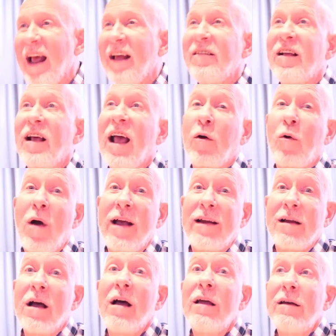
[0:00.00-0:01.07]
and
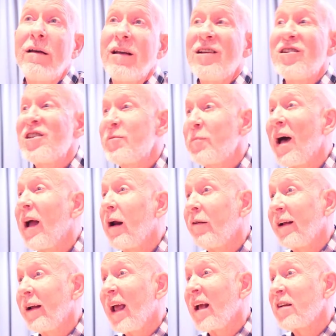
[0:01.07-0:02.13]
quite
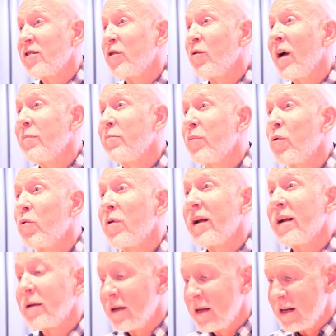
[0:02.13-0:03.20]
uninspiring, actually quite
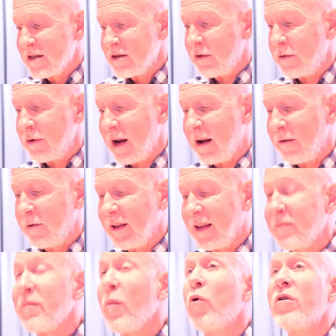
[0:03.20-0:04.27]
boring. So they're not
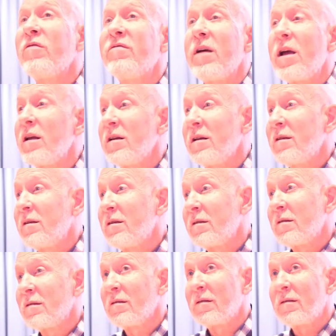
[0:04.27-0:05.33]
really motivated.
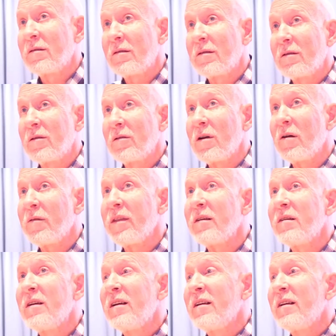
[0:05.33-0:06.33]
You know,